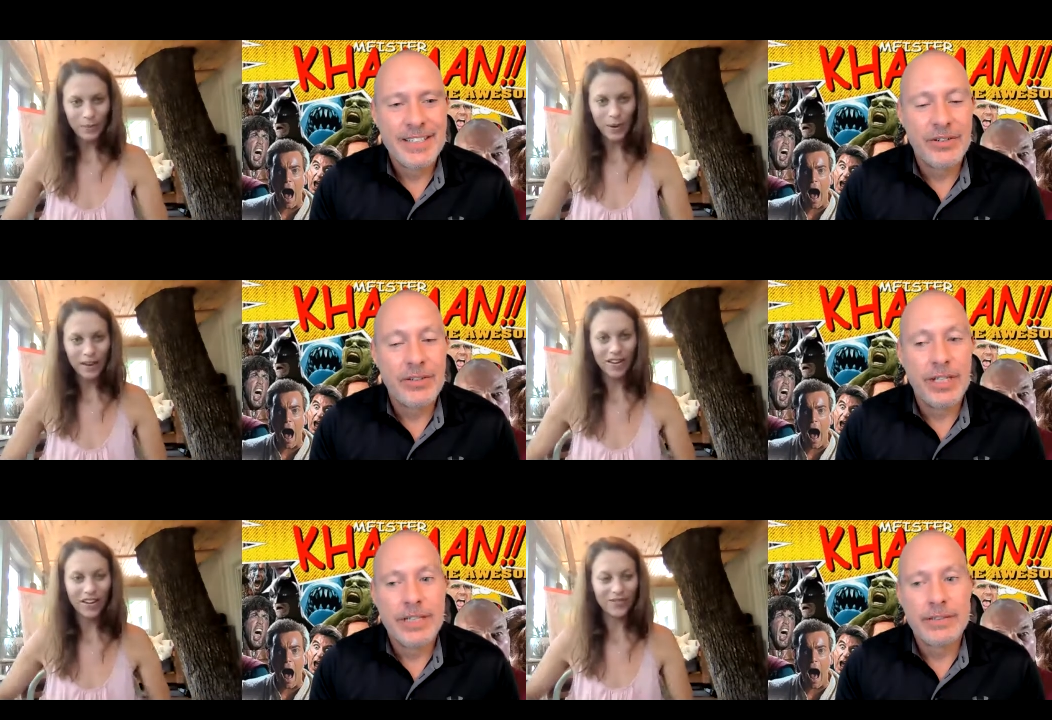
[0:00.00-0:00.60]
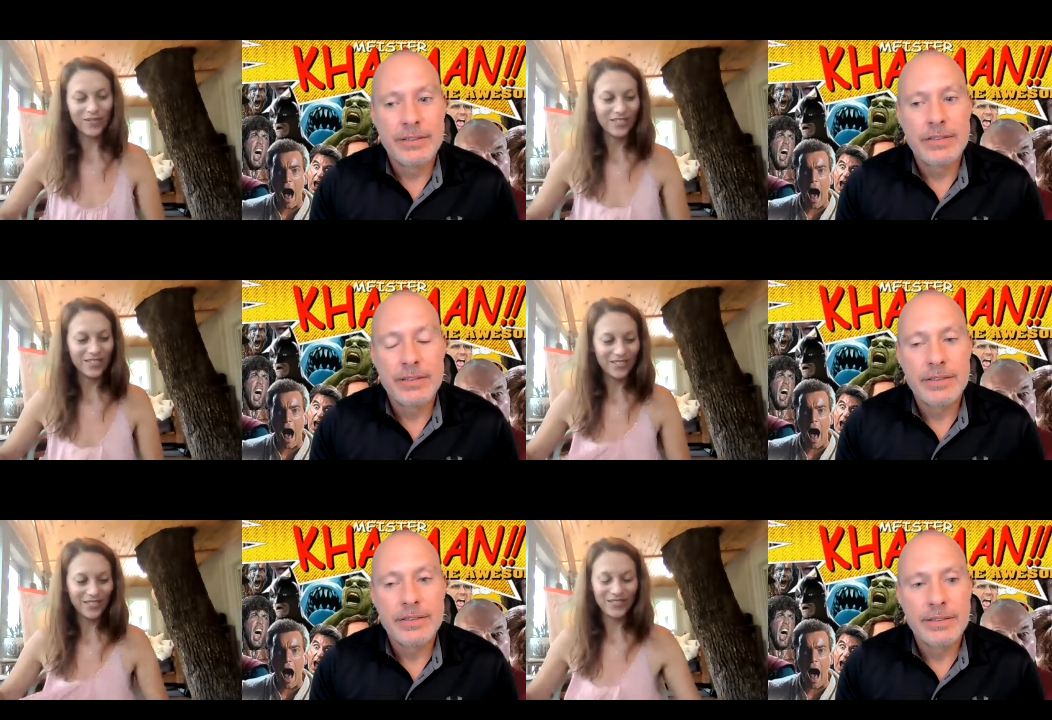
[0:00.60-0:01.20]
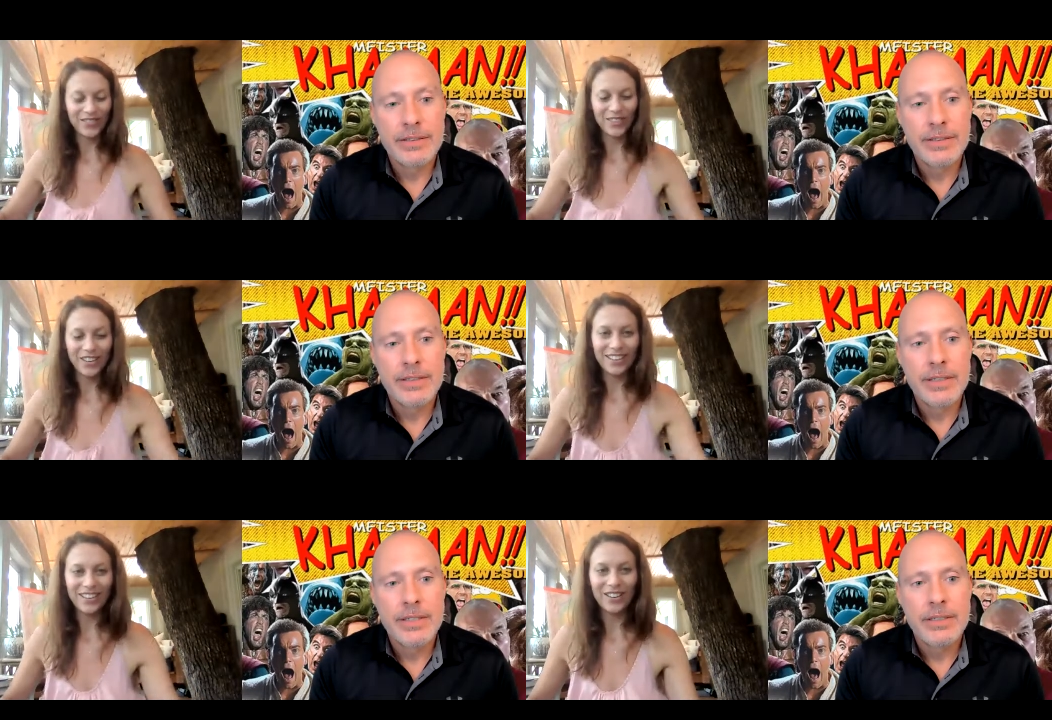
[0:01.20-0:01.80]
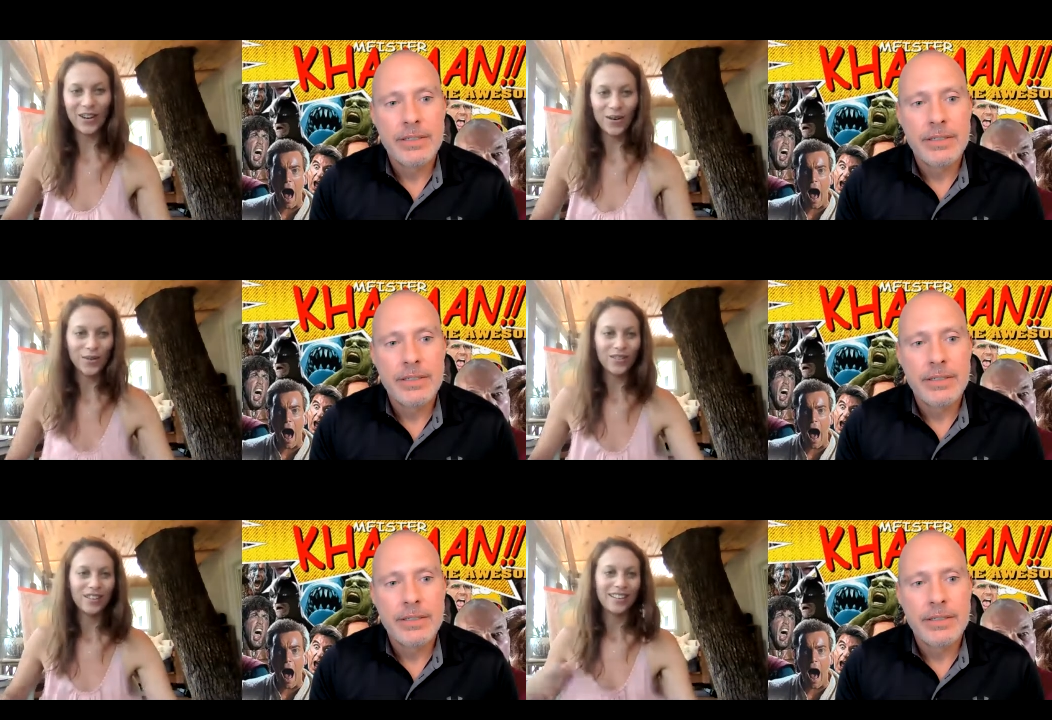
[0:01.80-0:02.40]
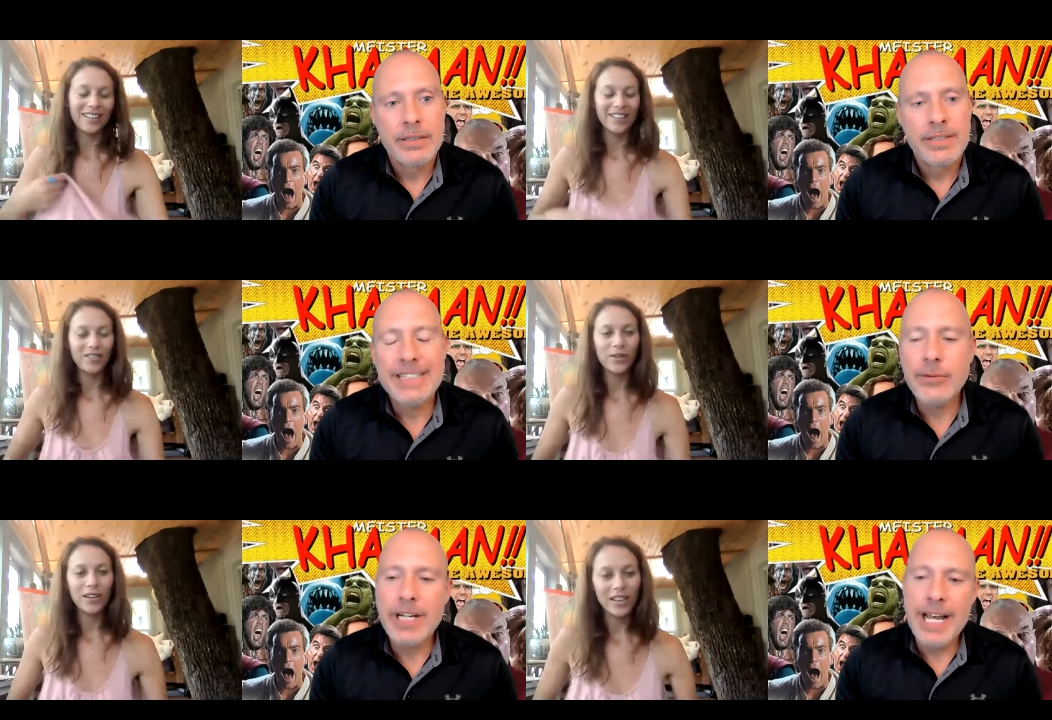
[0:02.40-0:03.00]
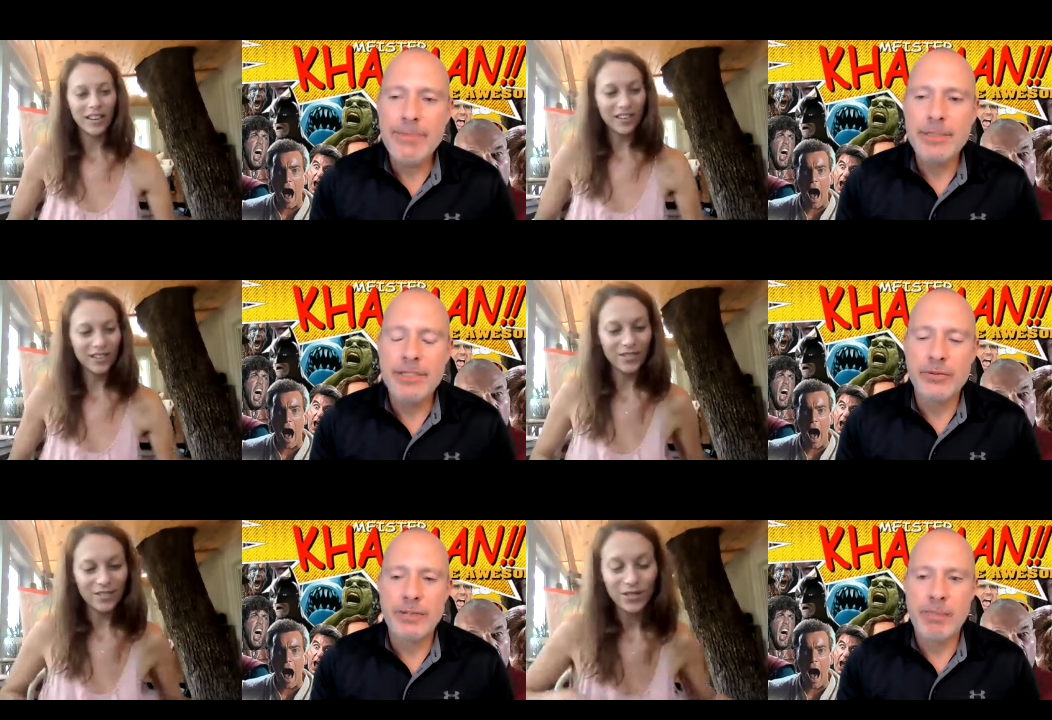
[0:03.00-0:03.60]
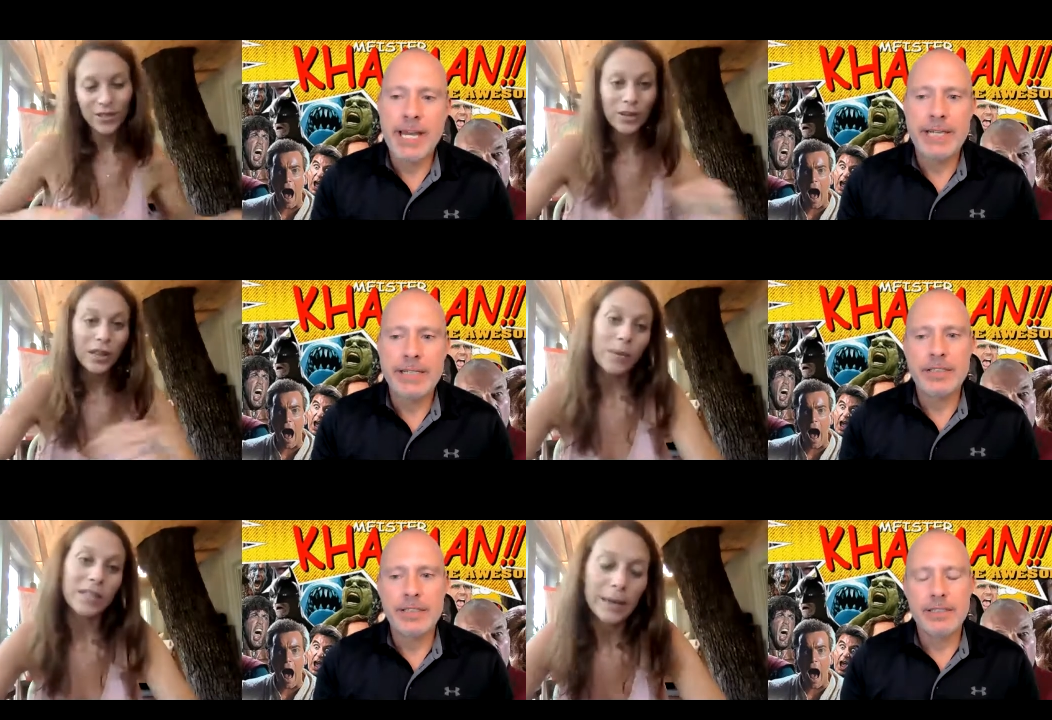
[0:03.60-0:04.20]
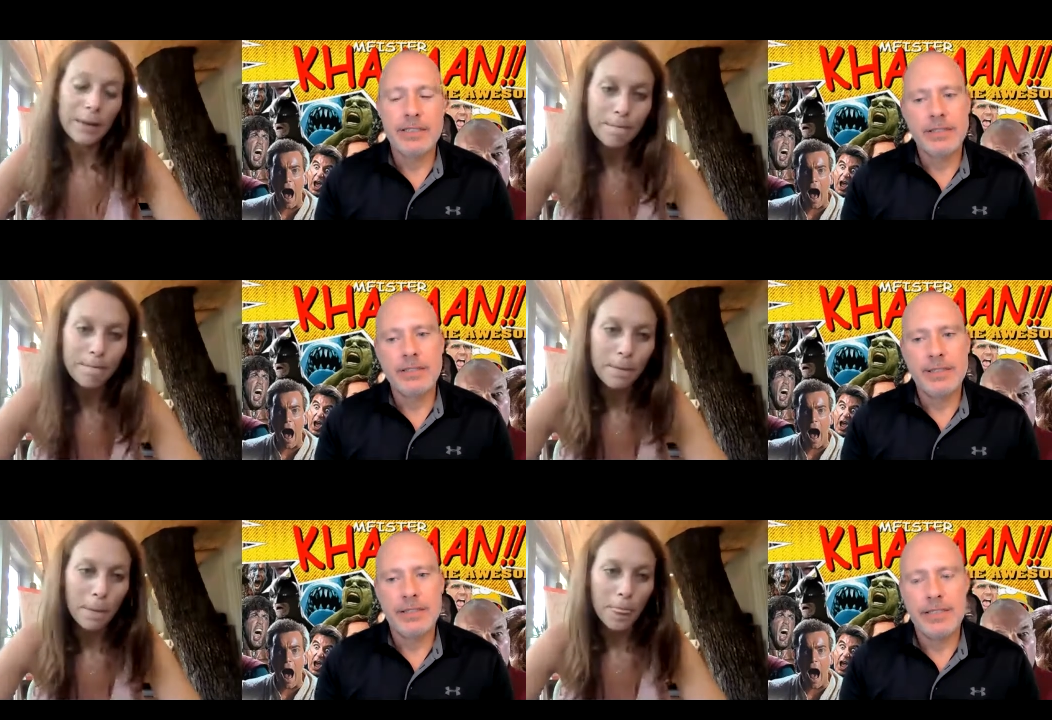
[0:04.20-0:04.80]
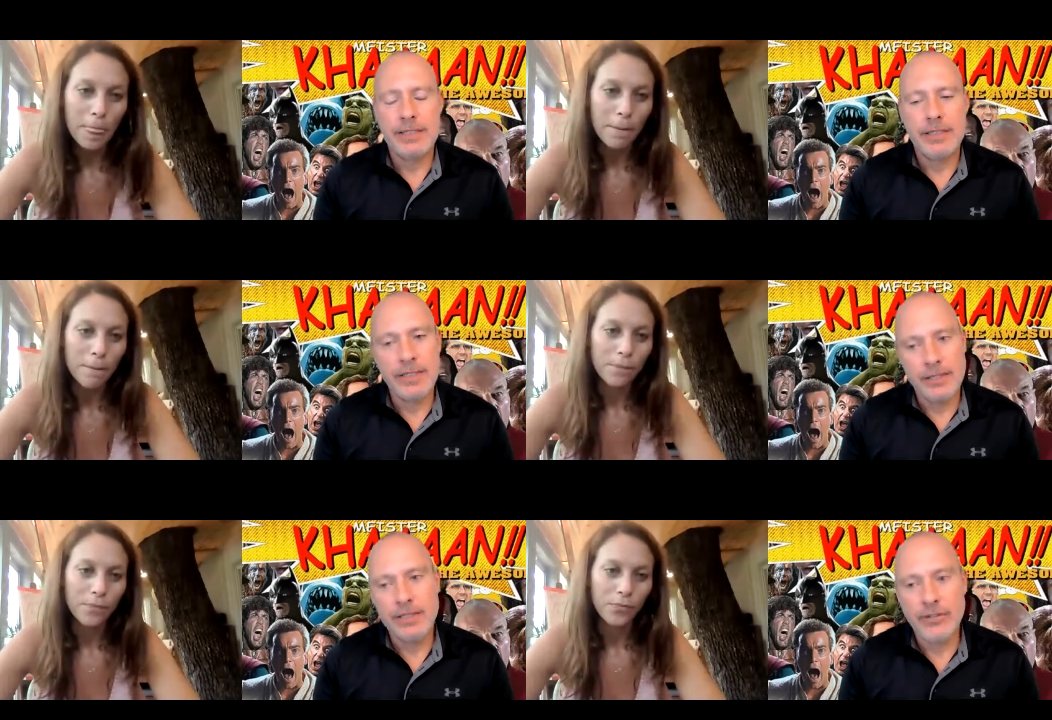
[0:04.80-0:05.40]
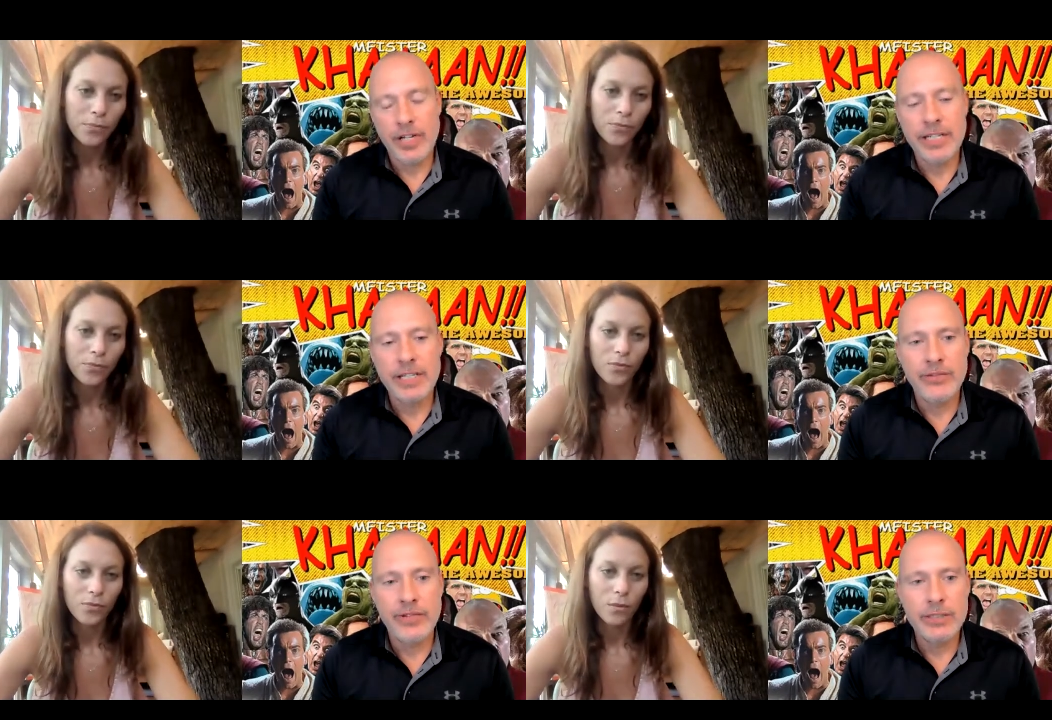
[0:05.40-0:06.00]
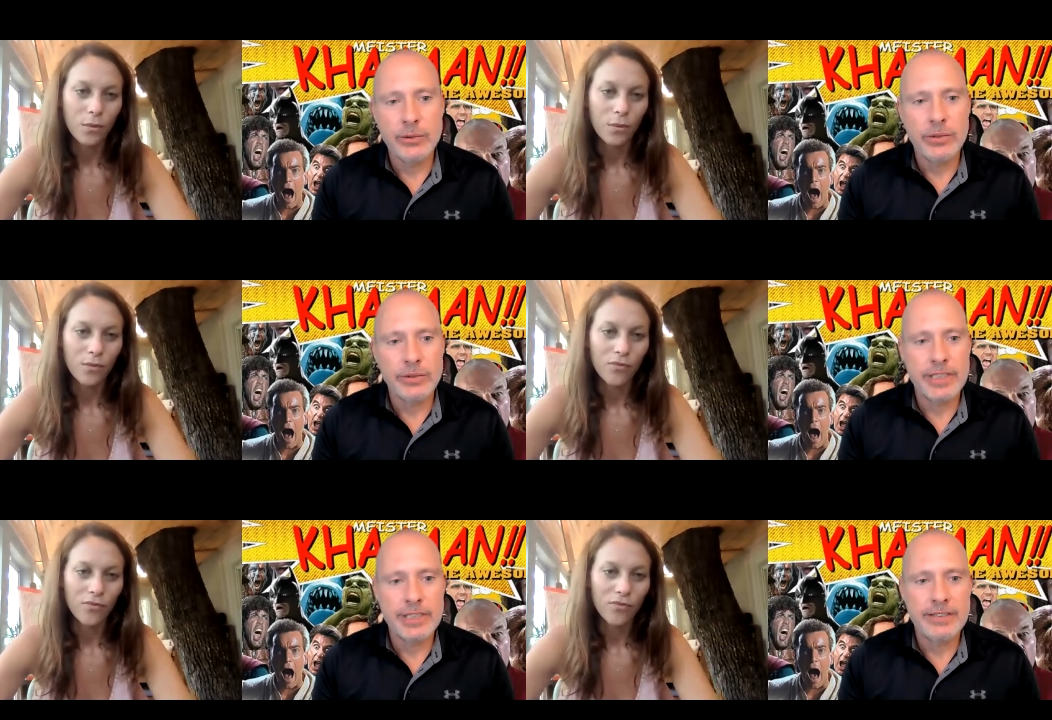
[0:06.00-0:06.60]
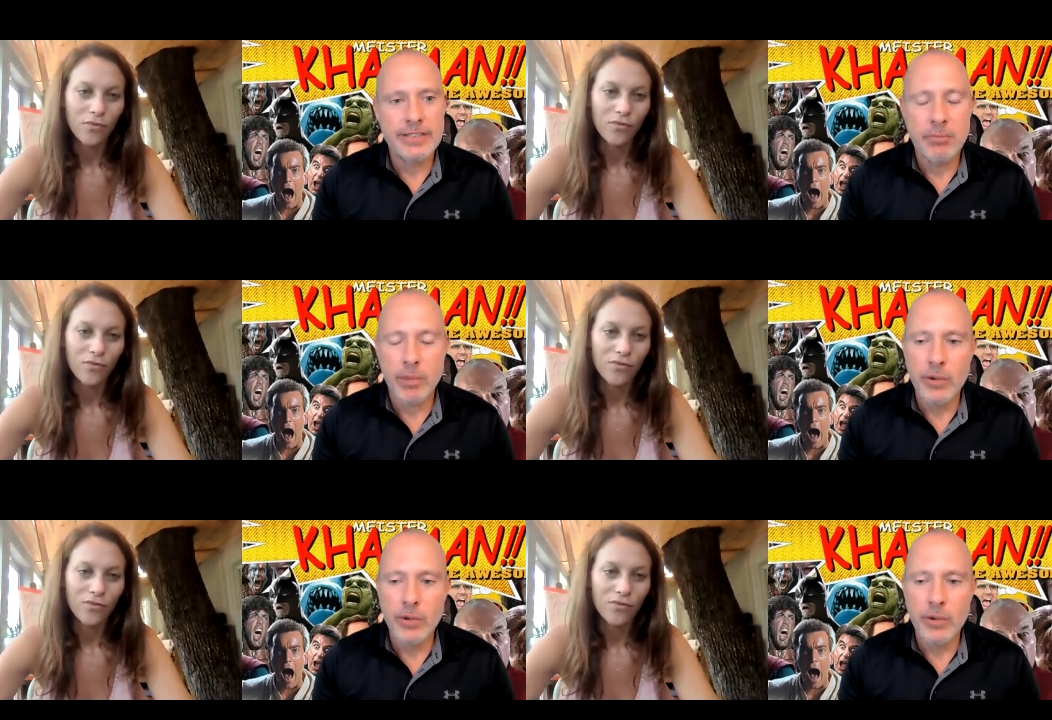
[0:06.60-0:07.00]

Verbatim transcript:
Speaker 1: but oh um, yeah but you know that's yeah. what happens
Speaker 2: with bands because it's it's you know you've got individuals and at some